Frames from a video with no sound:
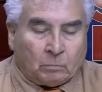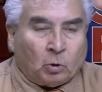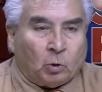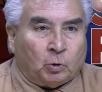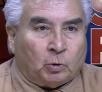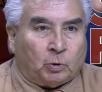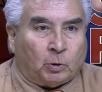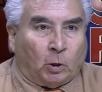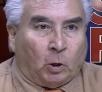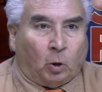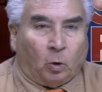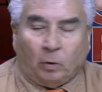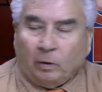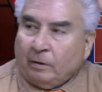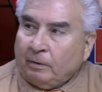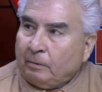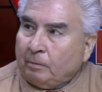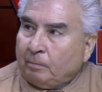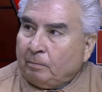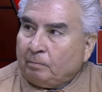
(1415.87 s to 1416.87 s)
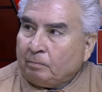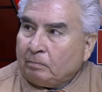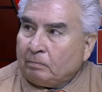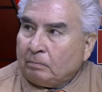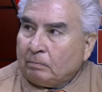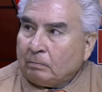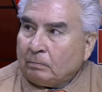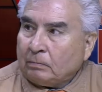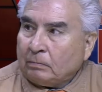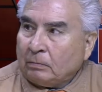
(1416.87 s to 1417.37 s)
So that's, that's, after
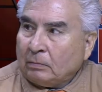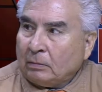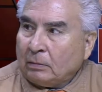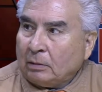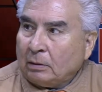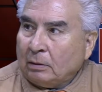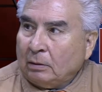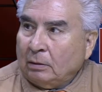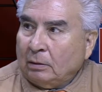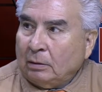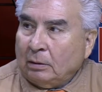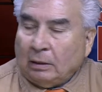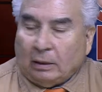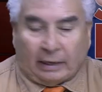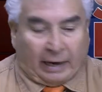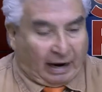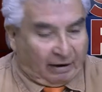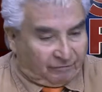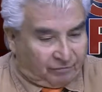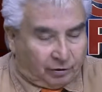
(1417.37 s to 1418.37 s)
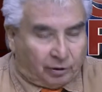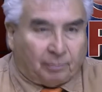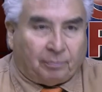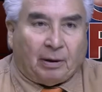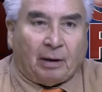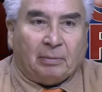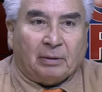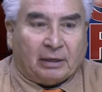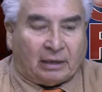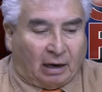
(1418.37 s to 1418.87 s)
the public comment. It after the
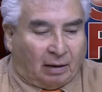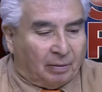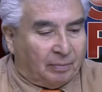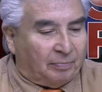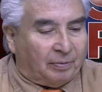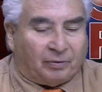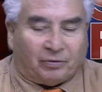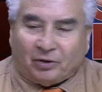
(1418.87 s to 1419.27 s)
public comment, mandatory.